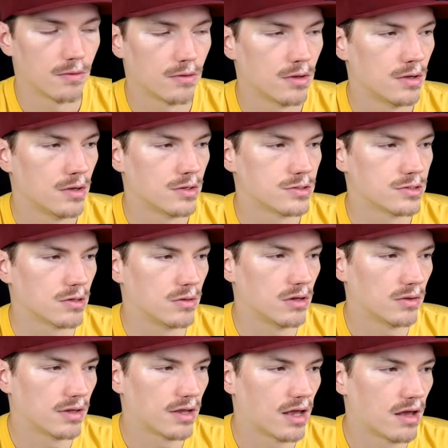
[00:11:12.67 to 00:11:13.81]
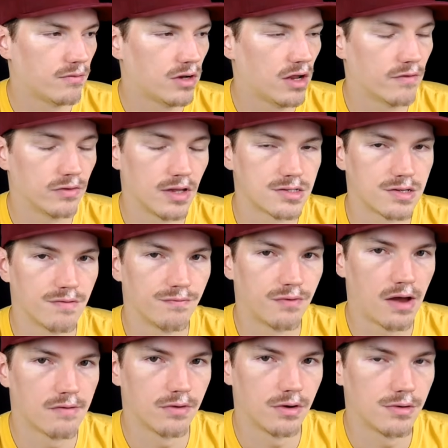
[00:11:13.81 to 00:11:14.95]
So when you have less than
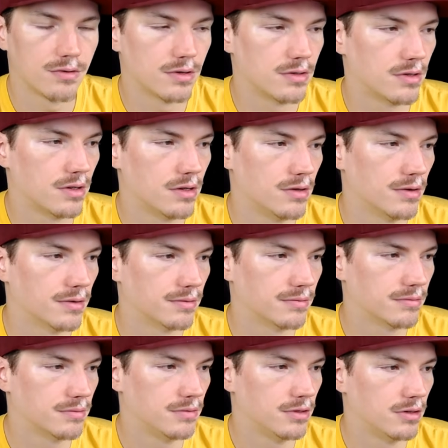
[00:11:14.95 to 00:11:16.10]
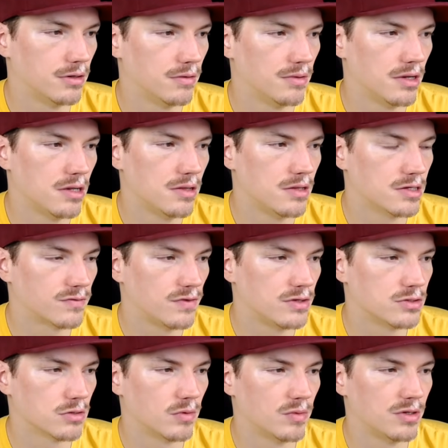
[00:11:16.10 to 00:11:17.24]
500, then you don't need this feature. But
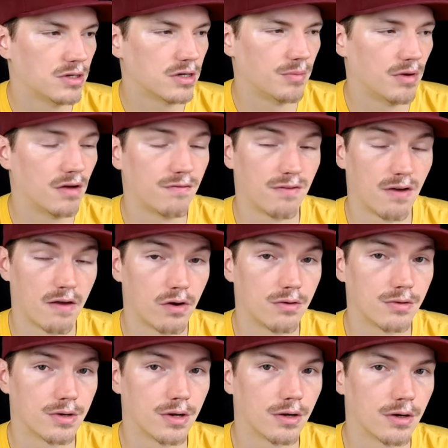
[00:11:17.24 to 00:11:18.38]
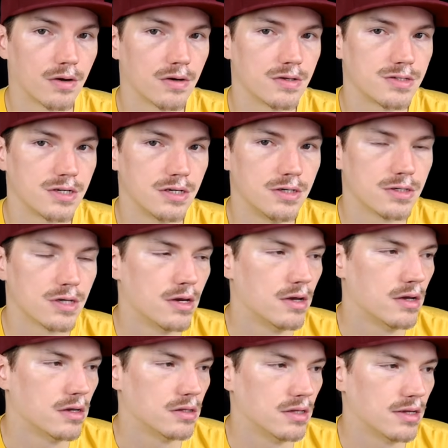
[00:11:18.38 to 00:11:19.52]
when you get above 500 concurrencies,
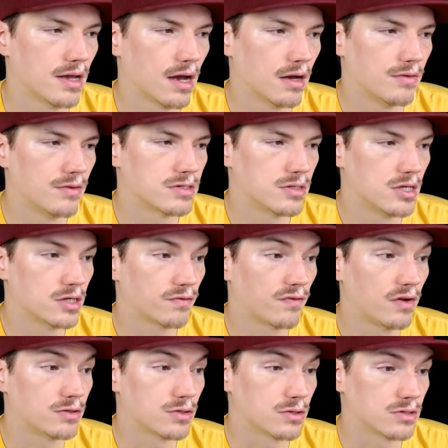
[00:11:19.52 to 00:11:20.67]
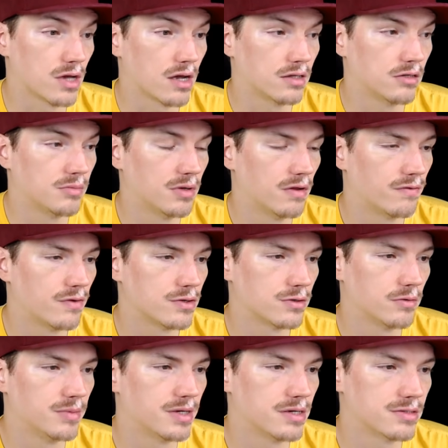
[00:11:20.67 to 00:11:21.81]
then yeah, this feature is highly beneficial
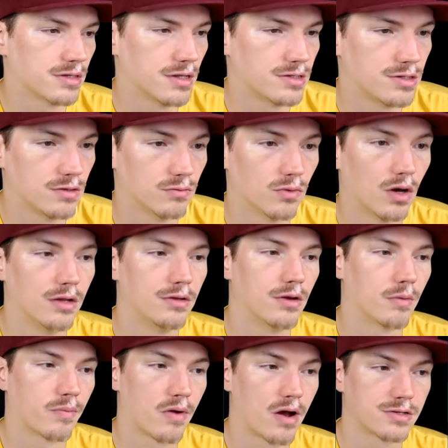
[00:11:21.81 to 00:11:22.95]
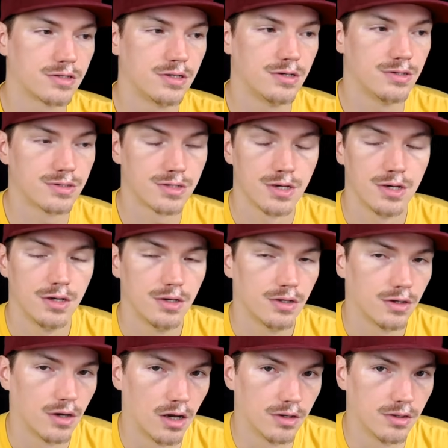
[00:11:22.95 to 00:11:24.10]
because it lets you run your proxies
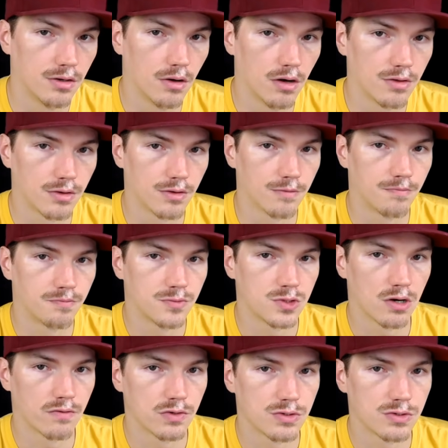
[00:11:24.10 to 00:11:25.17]
on other servers